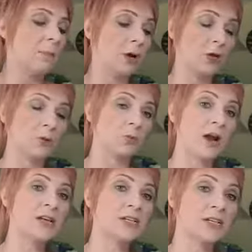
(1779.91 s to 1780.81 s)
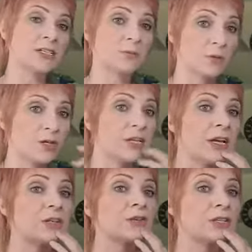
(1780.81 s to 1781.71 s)
but you run into some really
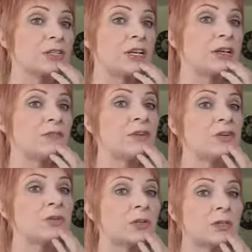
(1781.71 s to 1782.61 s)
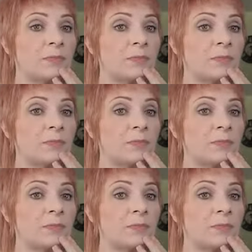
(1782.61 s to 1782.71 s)
interesting individuals,